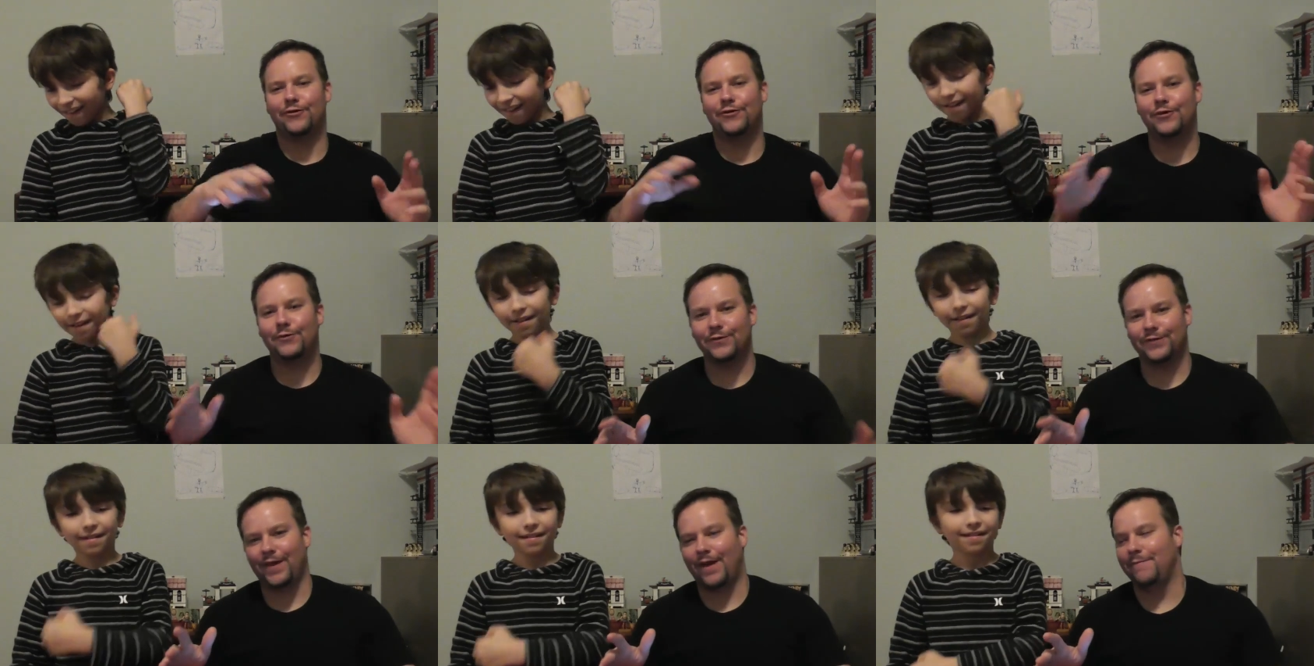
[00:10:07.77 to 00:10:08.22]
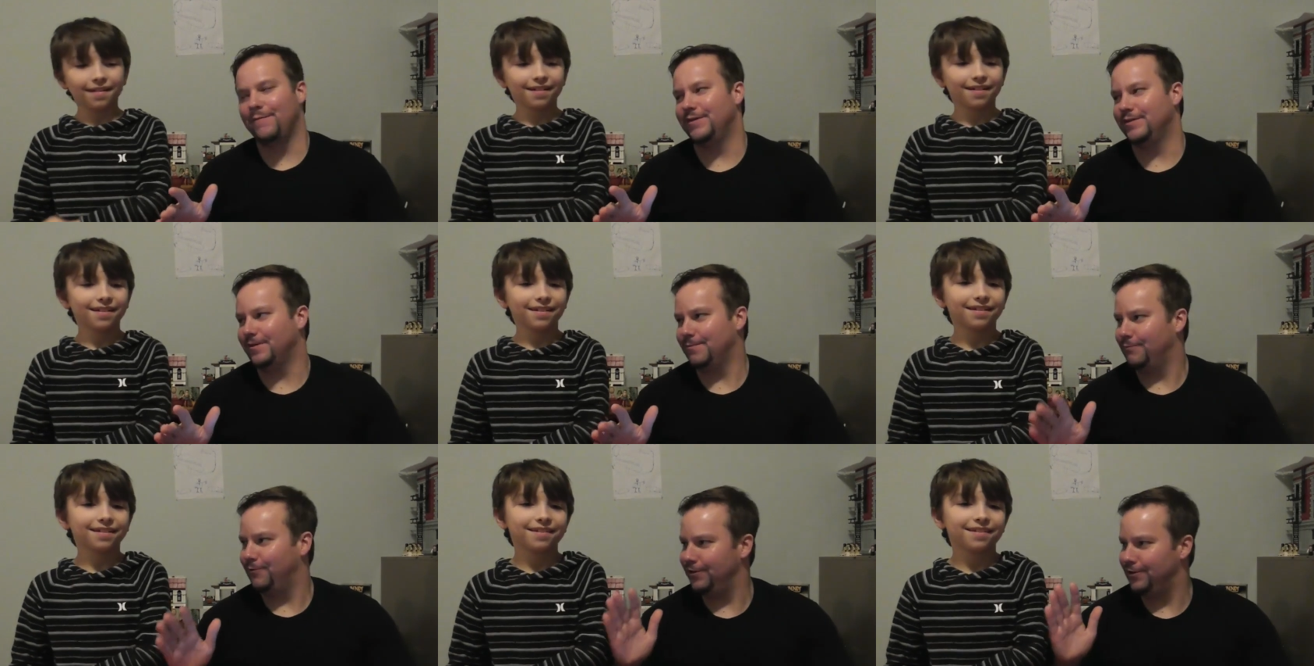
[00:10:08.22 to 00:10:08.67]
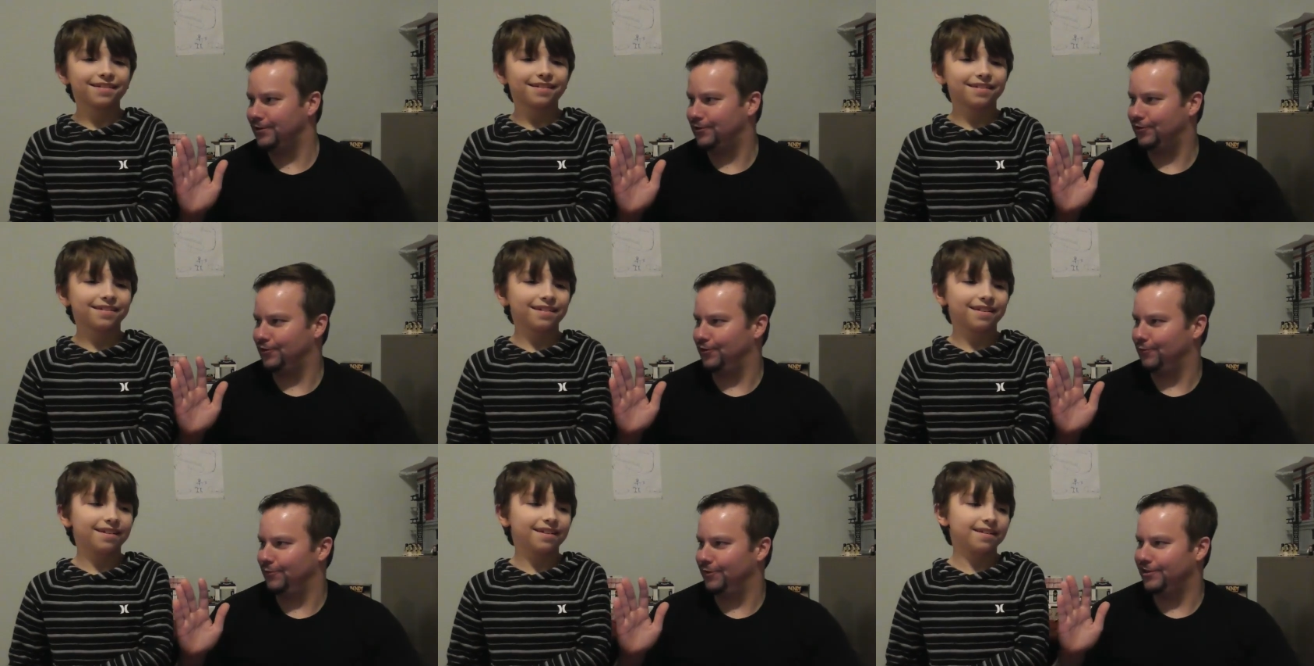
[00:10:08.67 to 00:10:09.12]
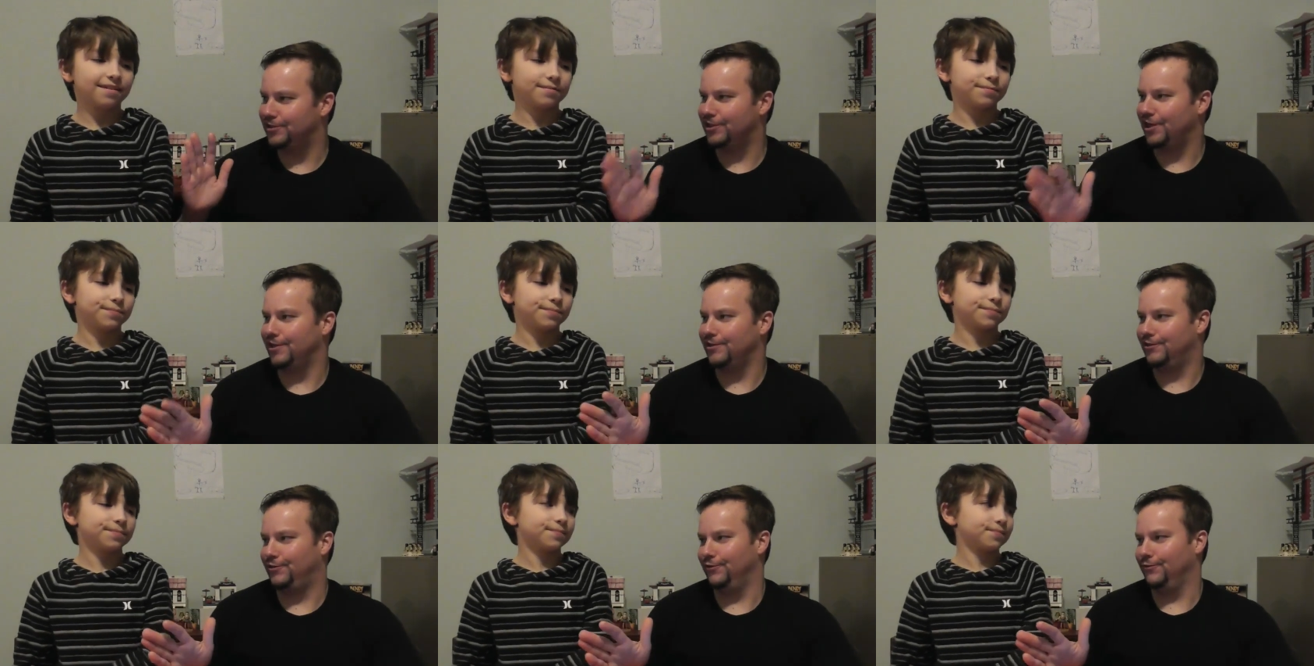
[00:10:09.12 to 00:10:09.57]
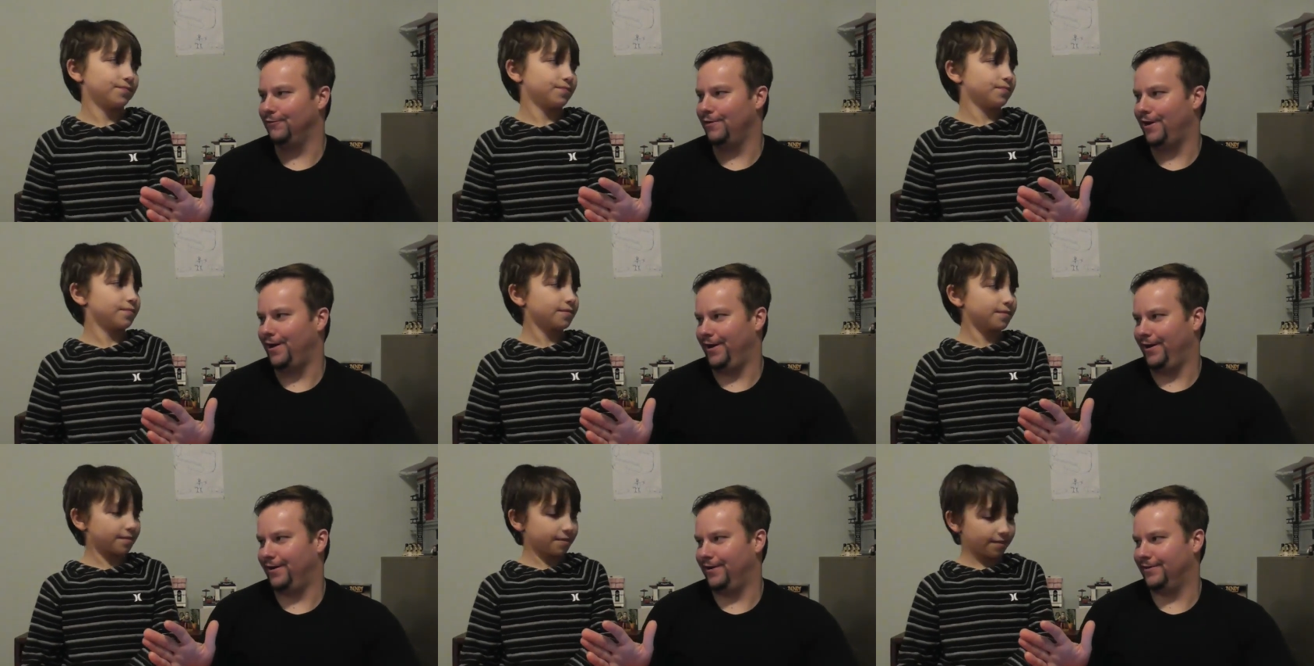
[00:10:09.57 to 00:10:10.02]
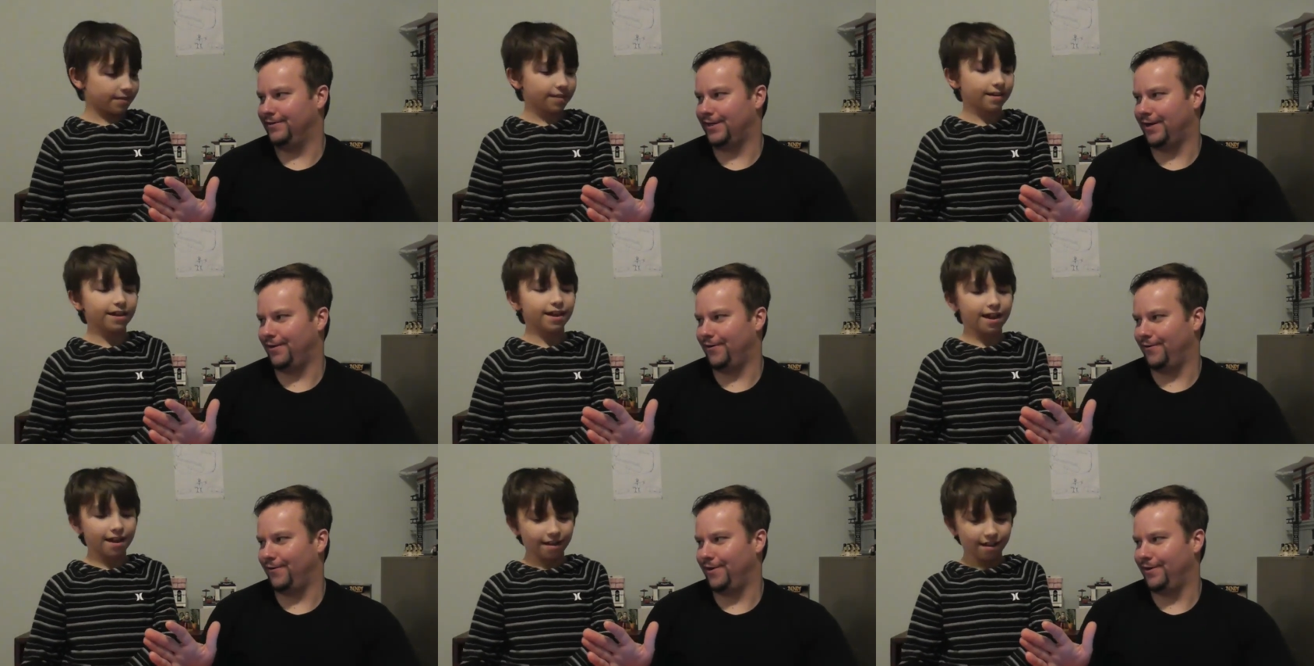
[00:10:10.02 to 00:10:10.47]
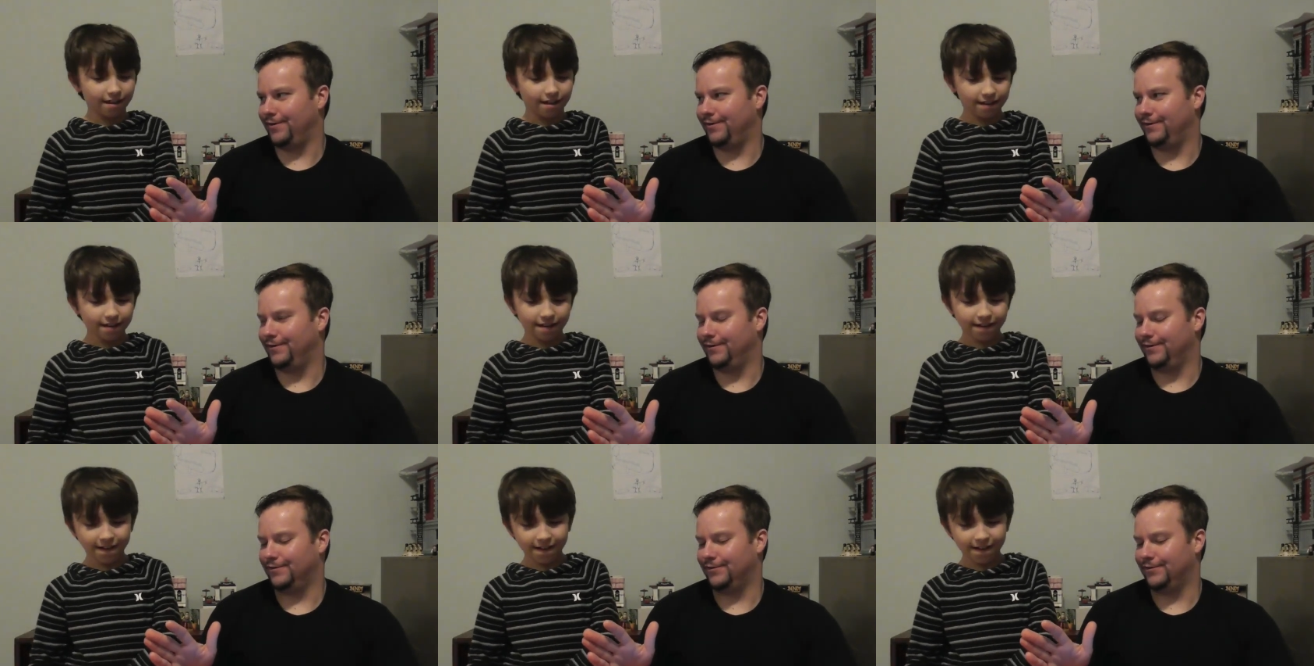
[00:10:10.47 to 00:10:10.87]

Speaker 1: you know what that means. I'm pretty sure we each got two right. Is that yeah. correct?